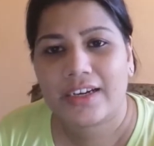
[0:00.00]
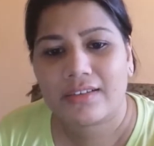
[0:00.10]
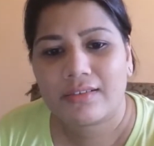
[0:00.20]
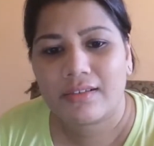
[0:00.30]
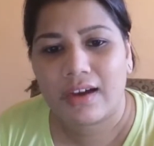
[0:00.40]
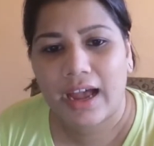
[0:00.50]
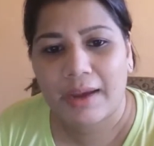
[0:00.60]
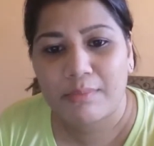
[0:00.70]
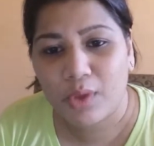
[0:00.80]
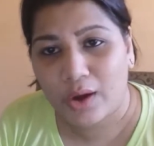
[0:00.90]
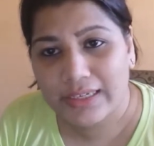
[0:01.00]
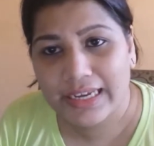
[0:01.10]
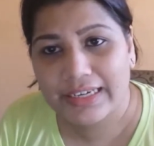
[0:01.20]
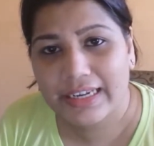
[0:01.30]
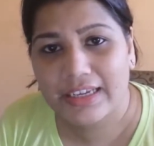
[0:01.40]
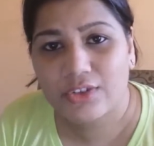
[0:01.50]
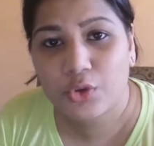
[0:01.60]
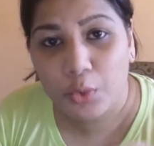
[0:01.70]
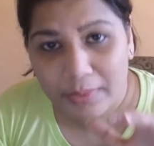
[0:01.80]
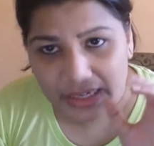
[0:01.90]
that I'm not getting
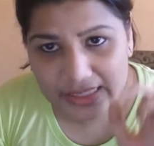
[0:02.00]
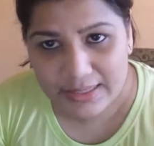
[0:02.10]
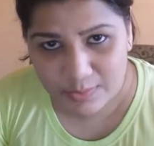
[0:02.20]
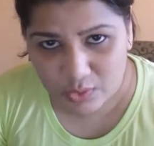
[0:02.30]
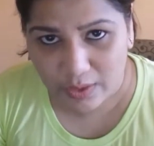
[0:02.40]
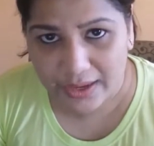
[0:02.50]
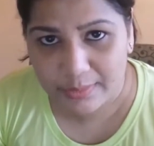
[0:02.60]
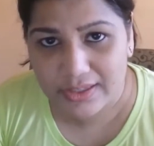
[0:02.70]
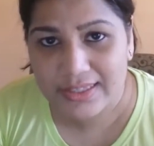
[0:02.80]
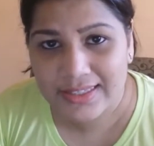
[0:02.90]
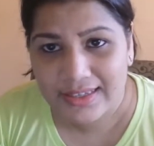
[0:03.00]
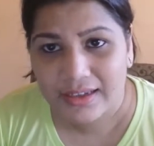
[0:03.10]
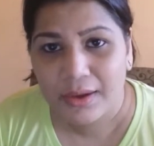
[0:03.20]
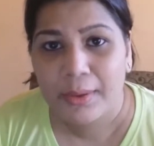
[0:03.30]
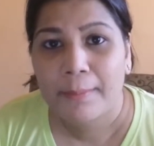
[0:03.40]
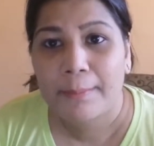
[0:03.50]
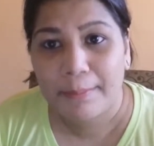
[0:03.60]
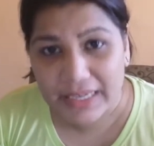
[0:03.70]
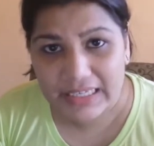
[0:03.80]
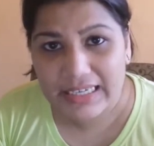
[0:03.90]
too many subscribers.
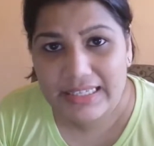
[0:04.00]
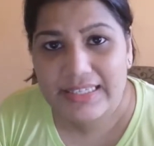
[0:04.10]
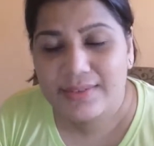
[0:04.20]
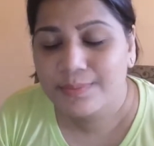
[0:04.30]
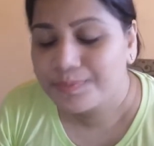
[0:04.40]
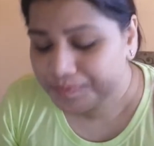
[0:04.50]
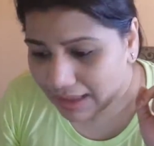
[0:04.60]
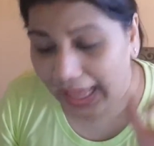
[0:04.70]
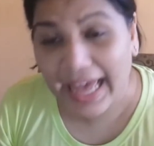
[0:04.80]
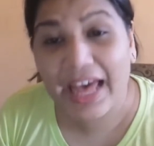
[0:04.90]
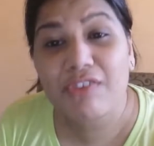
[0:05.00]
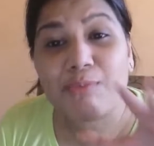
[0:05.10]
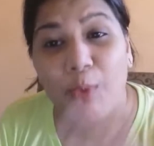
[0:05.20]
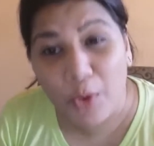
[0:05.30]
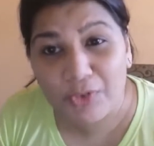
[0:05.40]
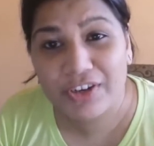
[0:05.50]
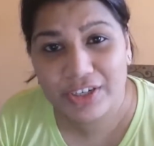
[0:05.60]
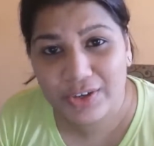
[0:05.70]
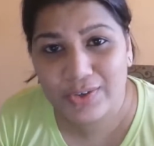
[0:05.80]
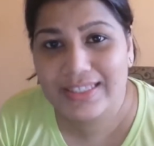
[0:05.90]
Because I have more
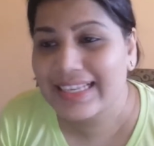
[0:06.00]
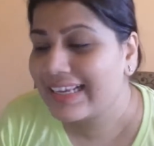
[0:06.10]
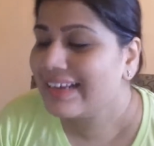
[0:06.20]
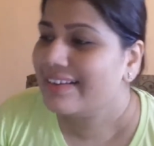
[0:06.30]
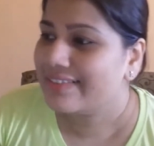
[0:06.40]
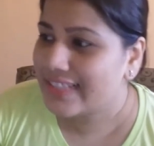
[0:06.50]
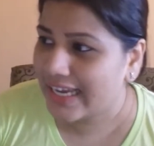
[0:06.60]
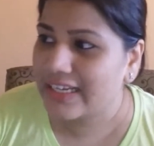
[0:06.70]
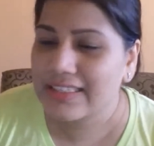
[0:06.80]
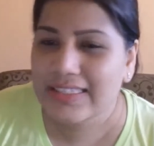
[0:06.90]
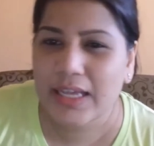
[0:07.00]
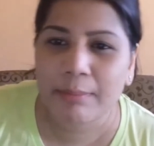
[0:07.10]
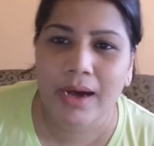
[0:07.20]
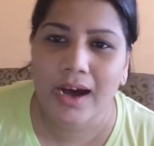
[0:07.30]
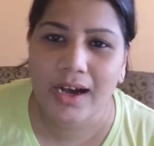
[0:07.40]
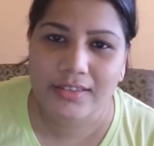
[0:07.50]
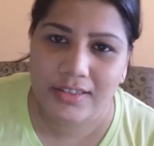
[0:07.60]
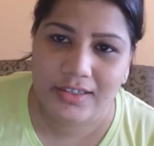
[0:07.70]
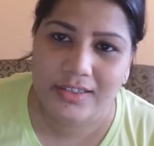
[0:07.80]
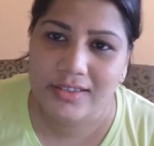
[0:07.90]
videos than some
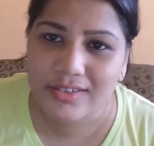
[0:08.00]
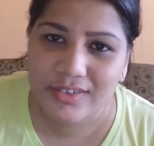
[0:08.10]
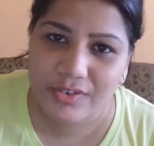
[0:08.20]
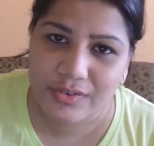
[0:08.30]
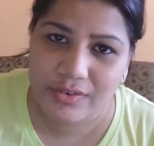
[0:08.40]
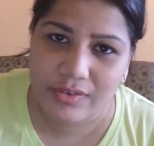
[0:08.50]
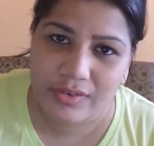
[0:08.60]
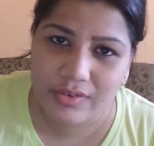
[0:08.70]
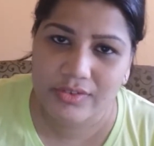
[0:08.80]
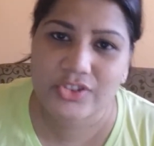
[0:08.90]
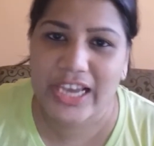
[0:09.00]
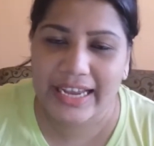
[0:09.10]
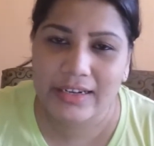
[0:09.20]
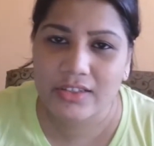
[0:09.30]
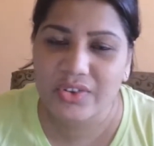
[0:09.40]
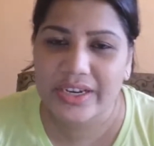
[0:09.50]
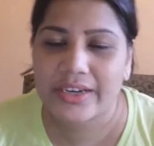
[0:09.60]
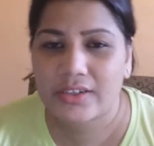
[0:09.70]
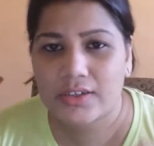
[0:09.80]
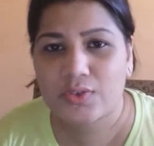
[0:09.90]
other channel
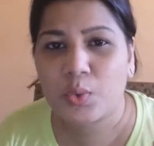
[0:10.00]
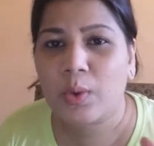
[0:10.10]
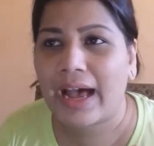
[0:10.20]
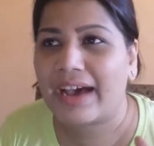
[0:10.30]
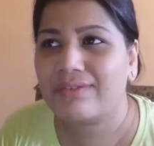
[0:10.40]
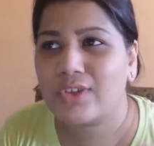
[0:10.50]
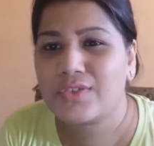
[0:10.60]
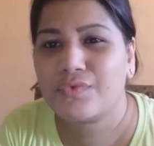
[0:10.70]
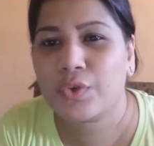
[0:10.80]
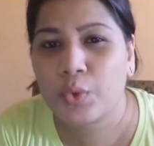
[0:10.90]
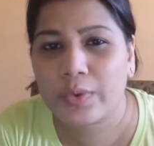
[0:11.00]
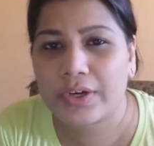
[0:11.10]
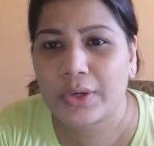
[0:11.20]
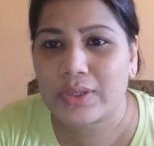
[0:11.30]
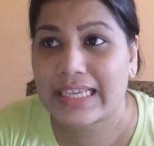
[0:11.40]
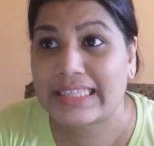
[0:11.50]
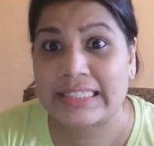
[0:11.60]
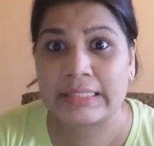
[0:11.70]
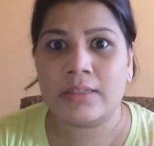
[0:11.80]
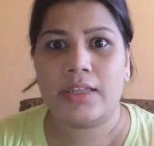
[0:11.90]
creators who have just few videos
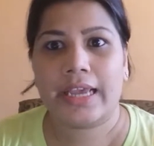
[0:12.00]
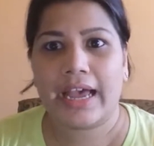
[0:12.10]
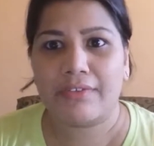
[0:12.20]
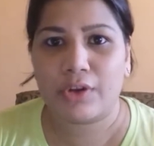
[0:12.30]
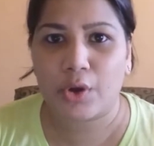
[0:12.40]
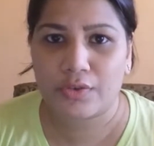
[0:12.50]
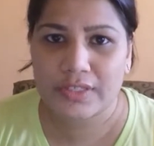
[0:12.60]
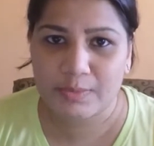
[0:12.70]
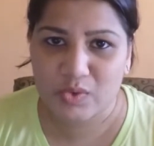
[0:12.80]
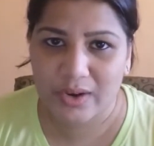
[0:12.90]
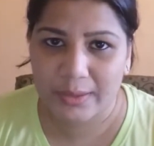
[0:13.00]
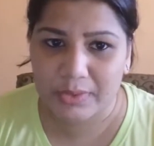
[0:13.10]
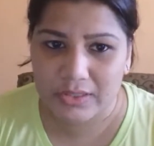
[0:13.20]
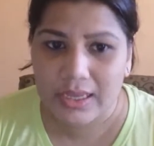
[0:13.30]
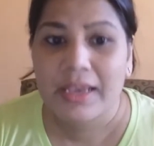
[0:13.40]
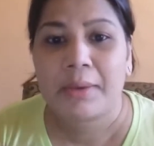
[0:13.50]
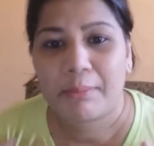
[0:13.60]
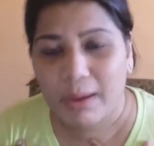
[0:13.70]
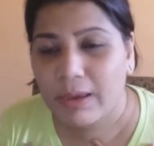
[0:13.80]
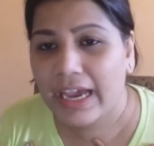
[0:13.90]
and still they have a lot of subscribers.
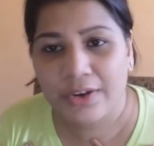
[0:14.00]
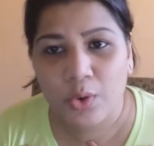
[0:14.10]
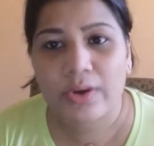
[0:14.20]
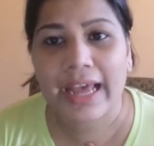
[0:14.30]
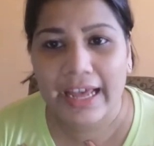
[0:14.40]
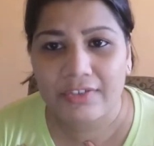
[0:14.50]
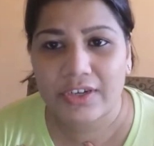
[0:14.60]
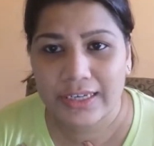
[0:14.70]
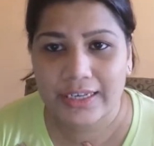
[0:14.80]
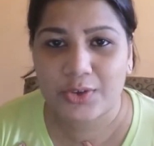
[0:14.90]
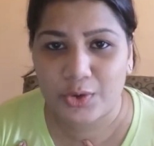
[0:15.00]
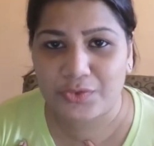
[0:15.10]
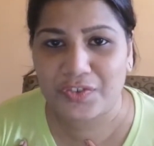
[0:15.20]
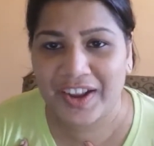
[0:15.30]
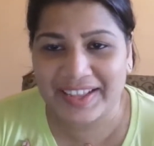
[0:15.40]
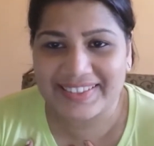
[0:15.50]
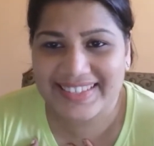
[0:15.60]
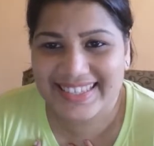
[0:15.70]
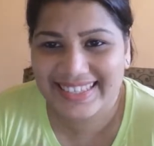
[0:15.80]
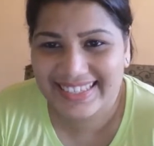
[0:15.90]
Maybe I don't have really good
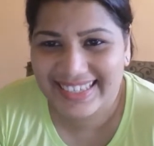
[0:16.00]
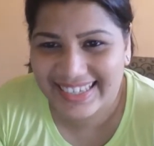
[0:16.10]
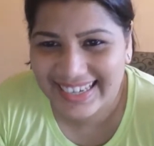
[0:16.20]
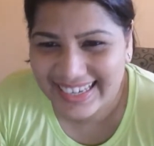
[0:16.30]
friends.